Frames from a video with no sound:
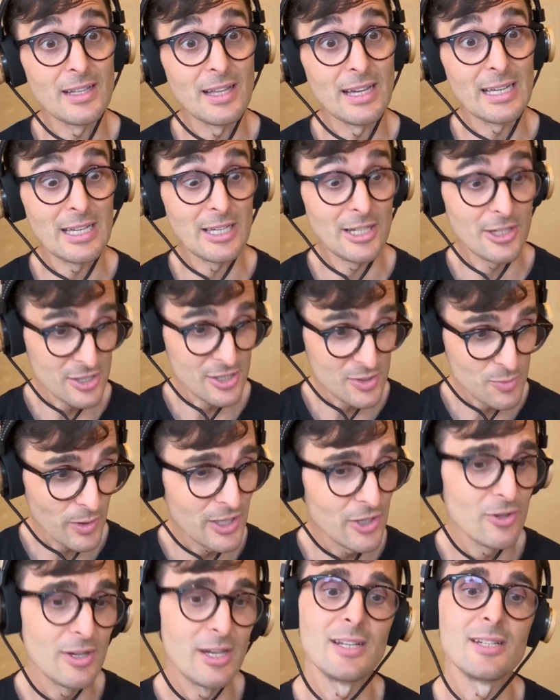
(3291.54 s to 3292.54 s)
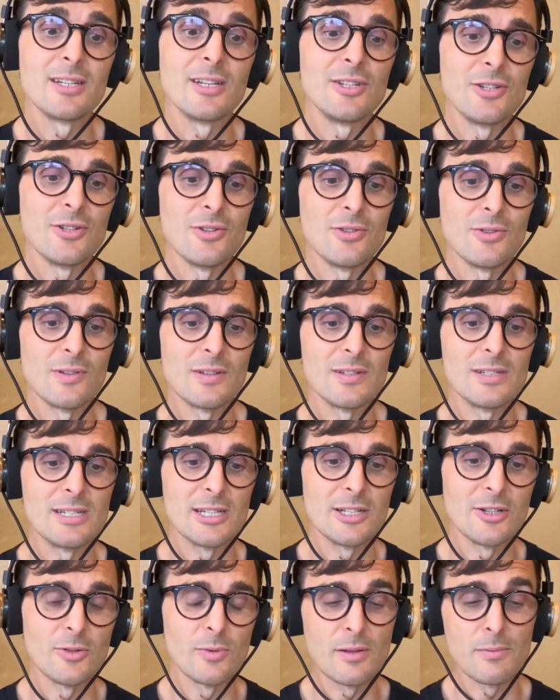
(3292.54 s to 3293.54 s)
Like, here's what you need to do to
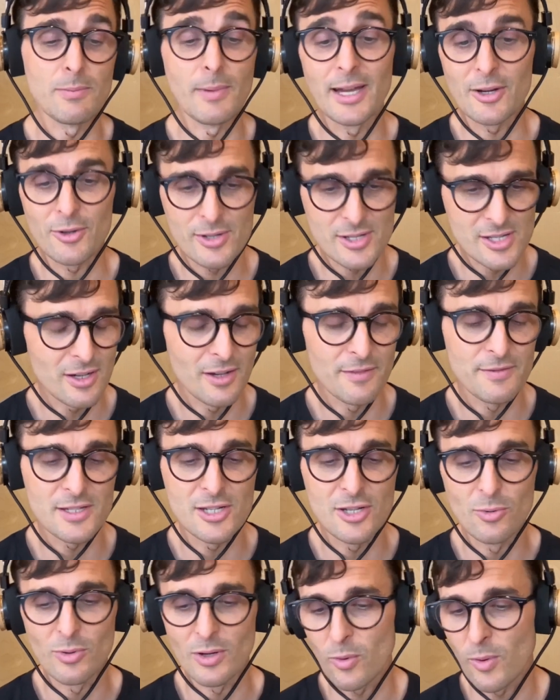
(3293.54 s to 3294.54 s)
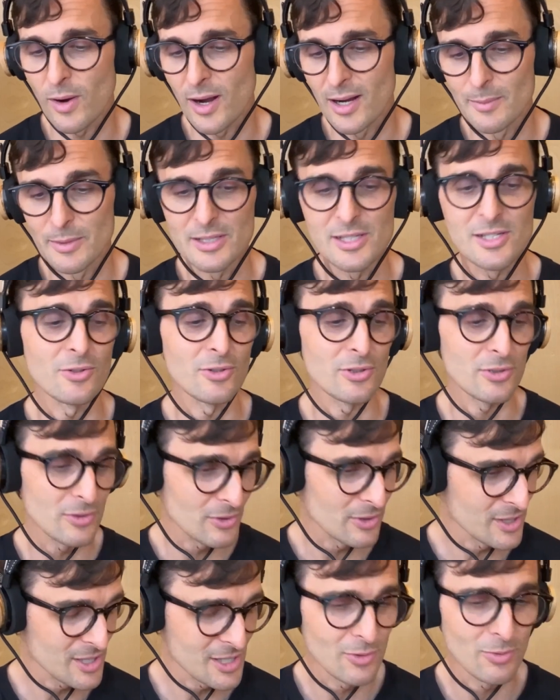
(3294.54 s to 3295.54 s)
deal with Microsoft's new requirements or
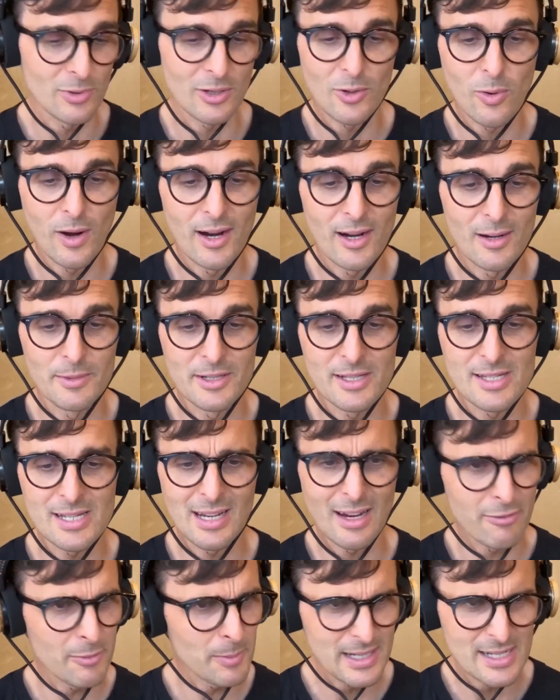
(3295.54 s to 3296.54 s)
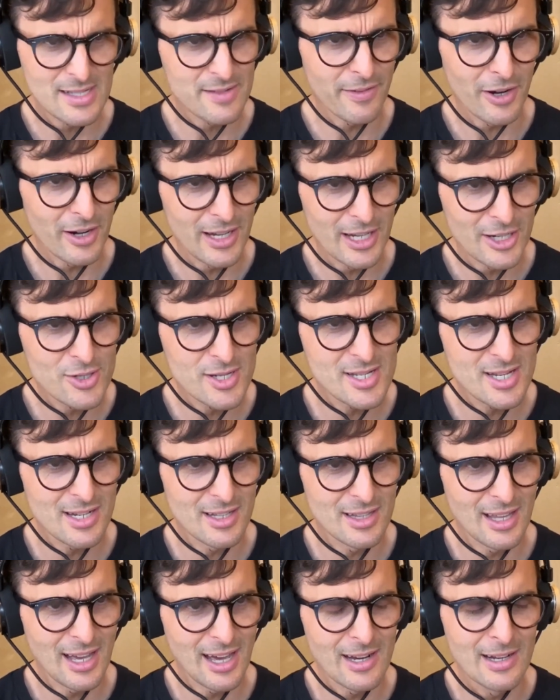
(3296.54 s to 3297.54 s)
Google's new requirements. And everybody's very interested
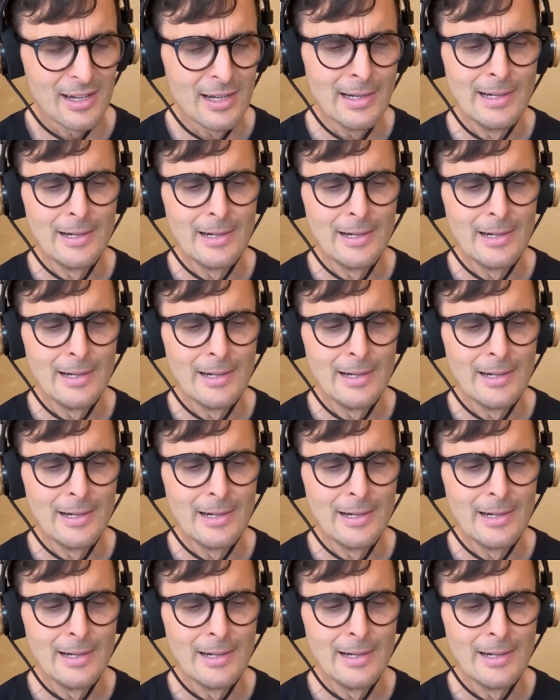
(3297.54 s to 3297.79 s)
in that.